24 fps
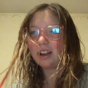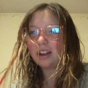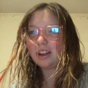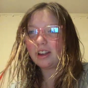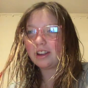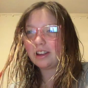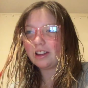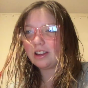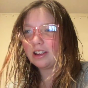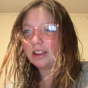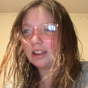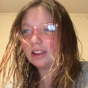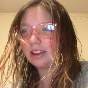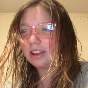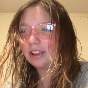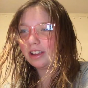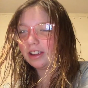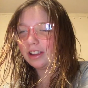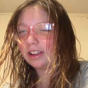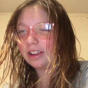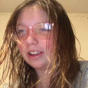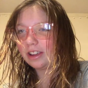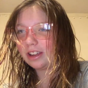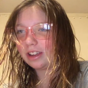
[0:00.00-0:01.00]

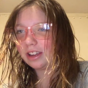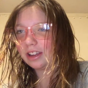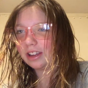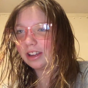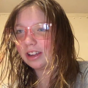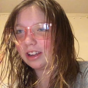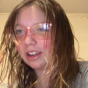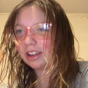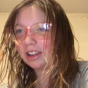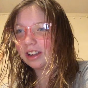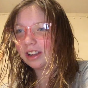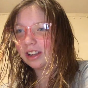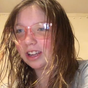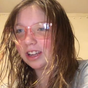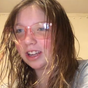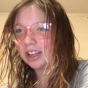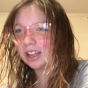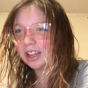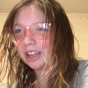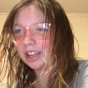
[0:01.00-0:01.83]
[no speech]